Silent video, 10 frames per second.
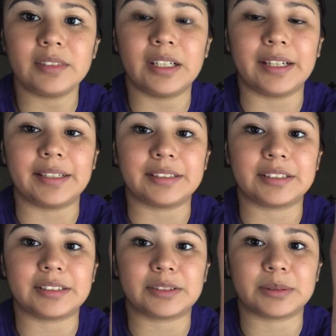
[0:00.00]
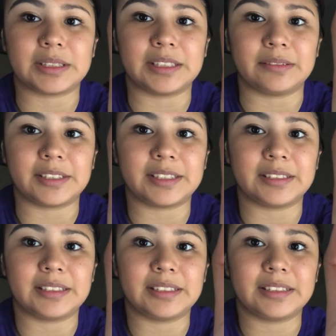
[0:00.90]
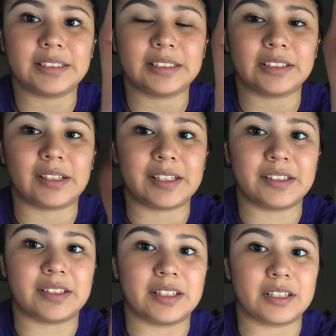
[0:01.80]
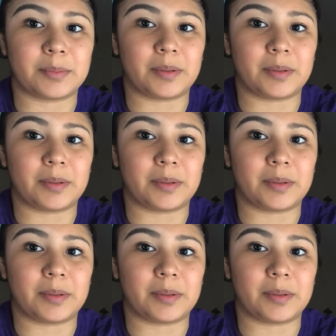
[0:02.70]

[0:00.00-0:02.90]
Okay, so it's real thin, right? So I use this